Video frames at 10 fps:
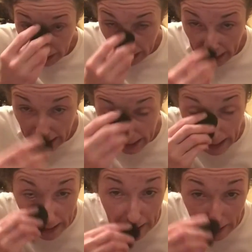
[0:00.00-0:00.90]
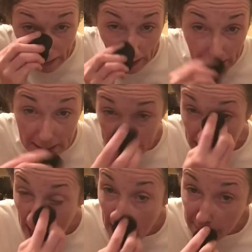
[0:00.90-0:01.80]
and did
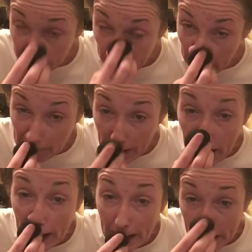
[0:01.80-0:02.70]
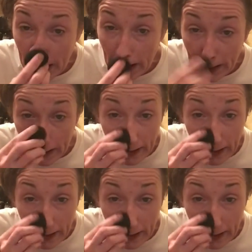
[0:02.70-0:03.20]
that for about a year.